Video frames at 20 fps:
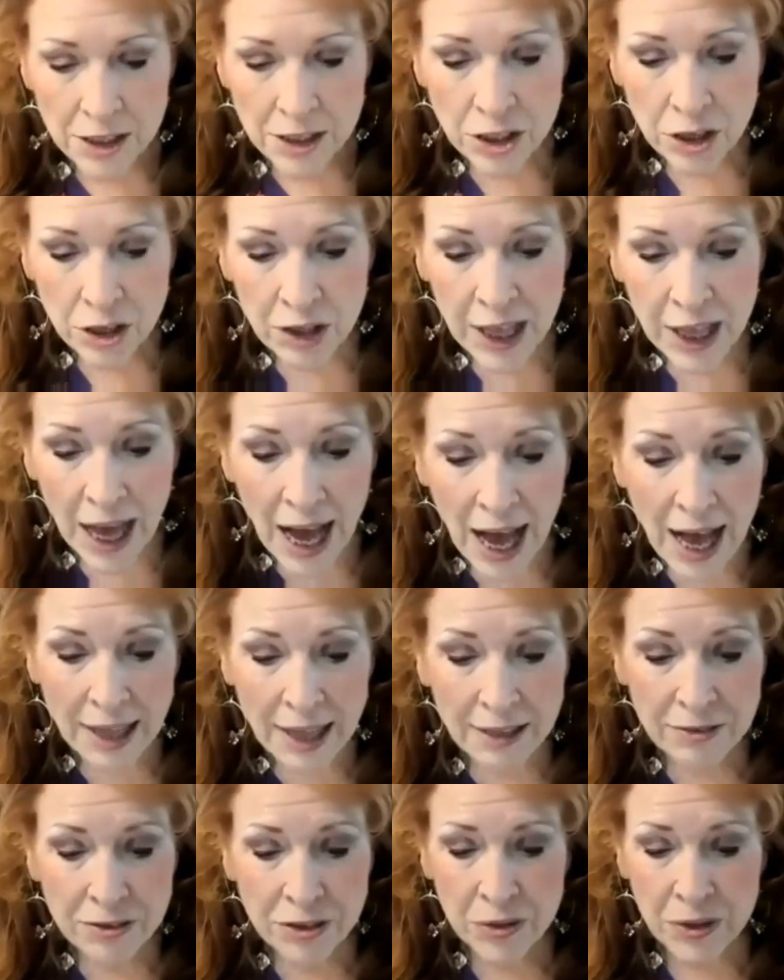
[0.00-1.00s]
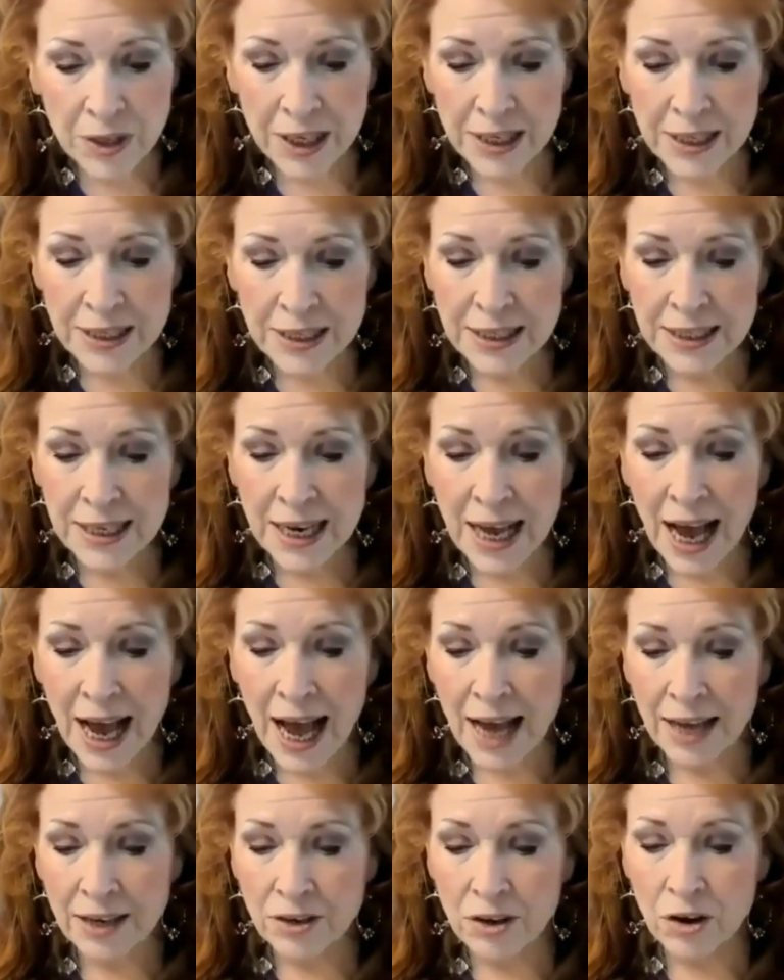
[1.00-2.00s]
So the olive tree is
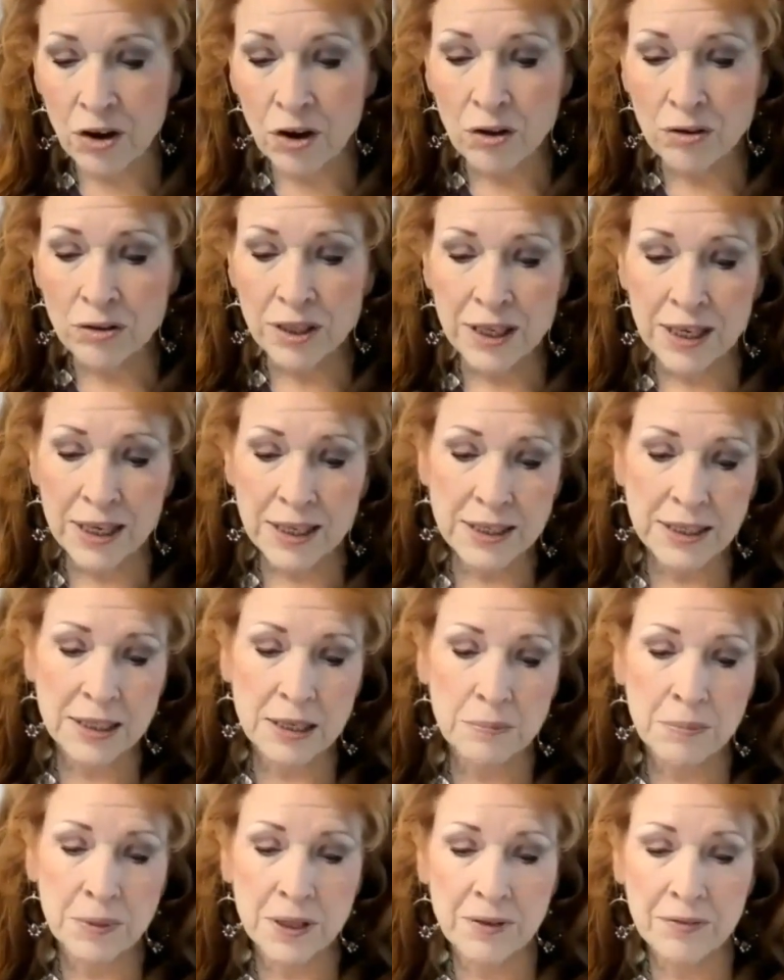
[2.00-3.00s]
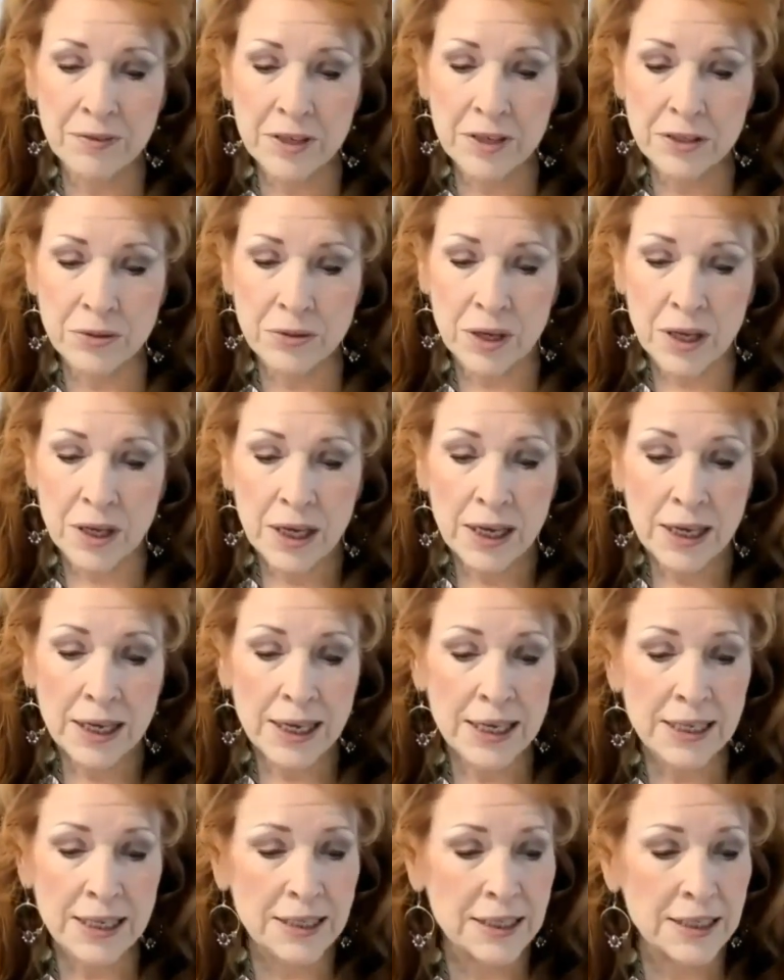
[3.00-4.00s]
not only a symbol of Israel,
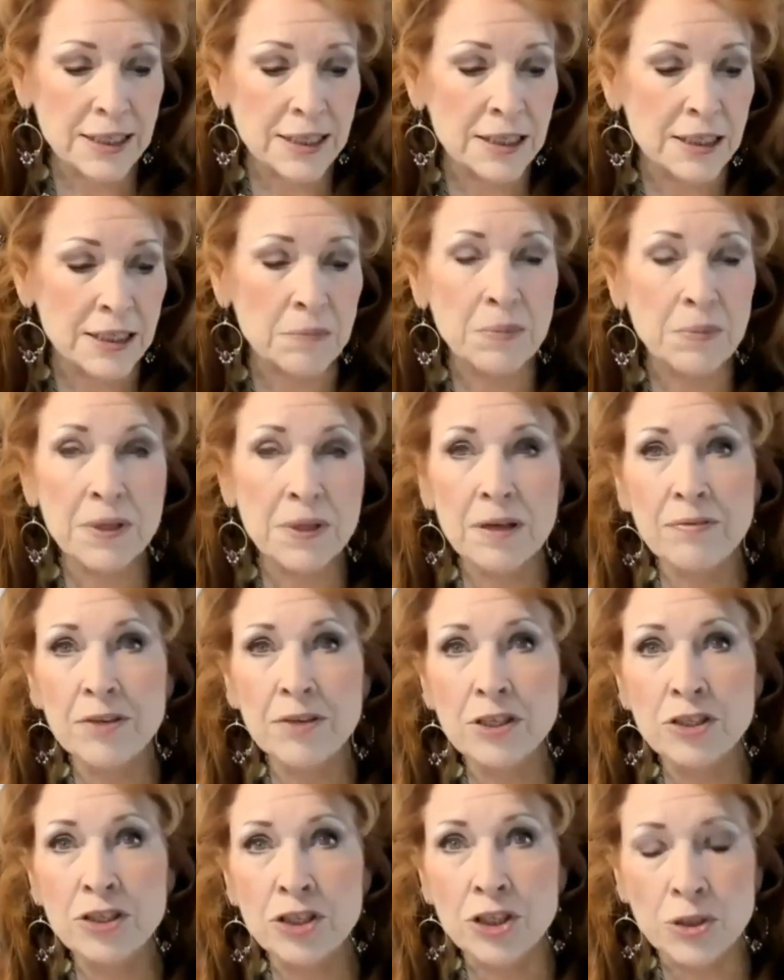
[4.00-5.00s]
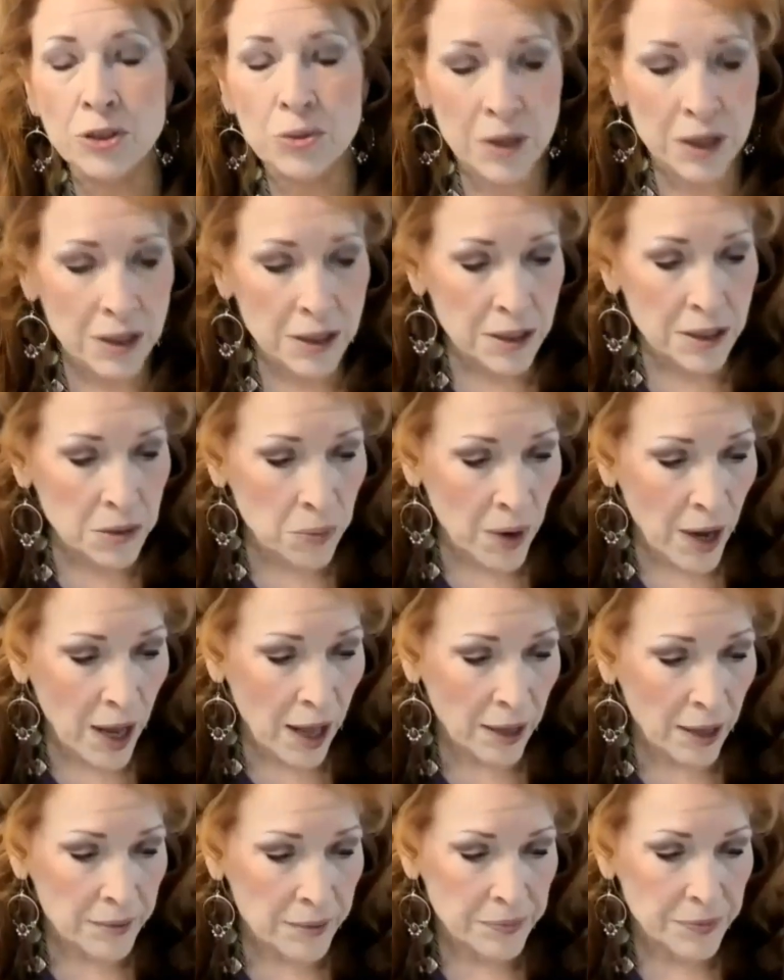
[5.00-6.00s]
it's the symbol of Yeshua as
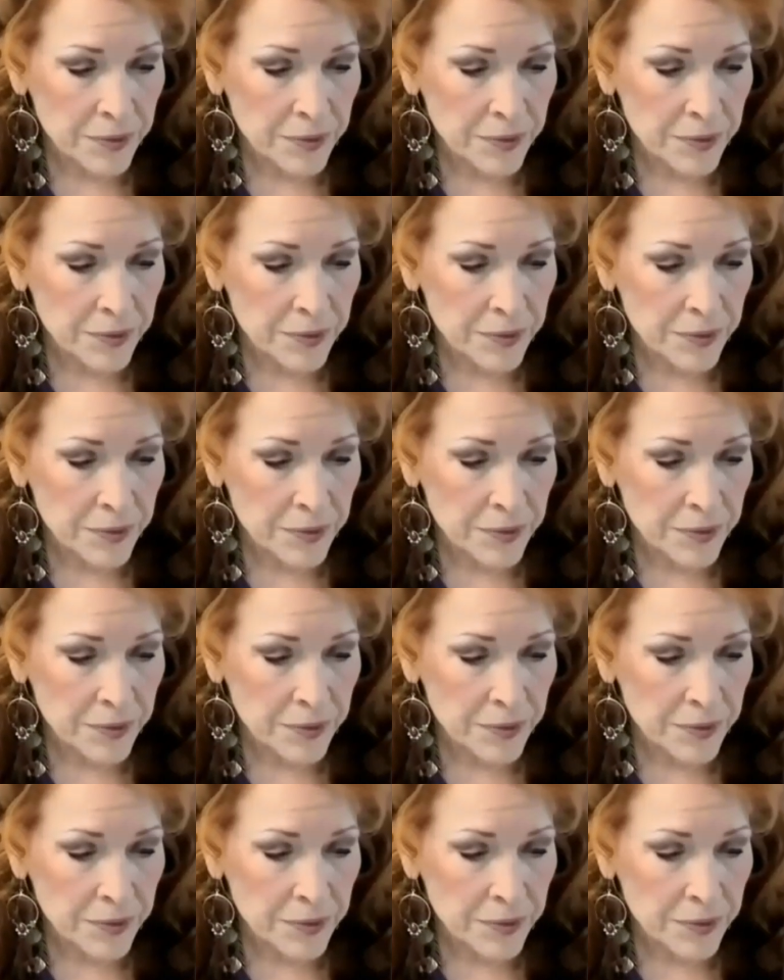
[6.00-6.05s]
well.